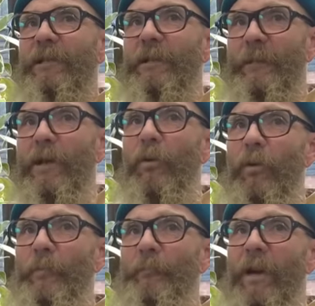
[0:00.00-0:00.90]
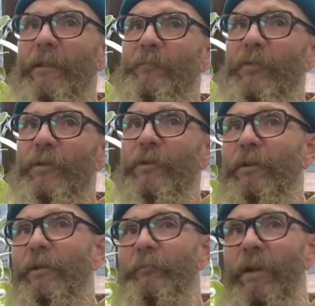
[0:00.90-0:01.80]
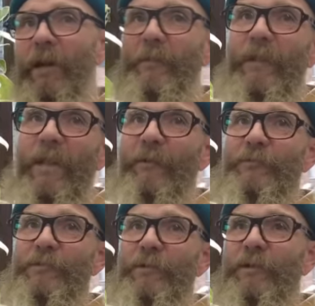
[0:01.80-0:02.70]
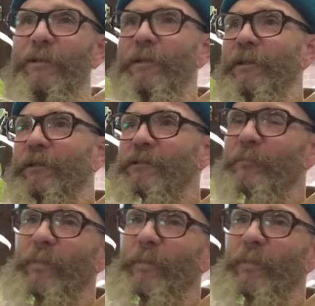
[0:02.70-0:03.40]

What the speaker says: Like in the co-op in Mytheroyd, behind the counter, there's a